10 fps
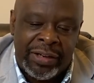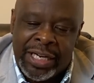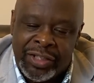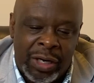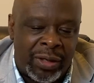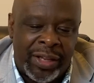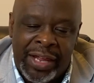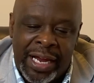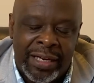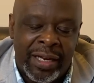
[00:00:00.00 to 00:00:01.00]
That's the only
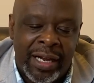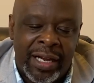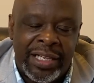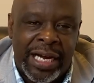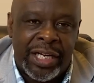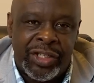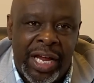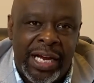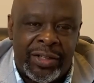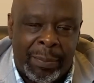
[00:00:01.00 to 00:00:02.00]
thing that can
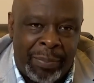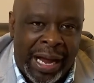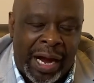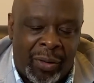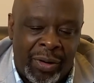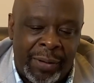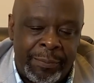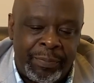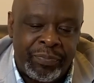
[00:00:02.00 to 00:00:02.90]
take the power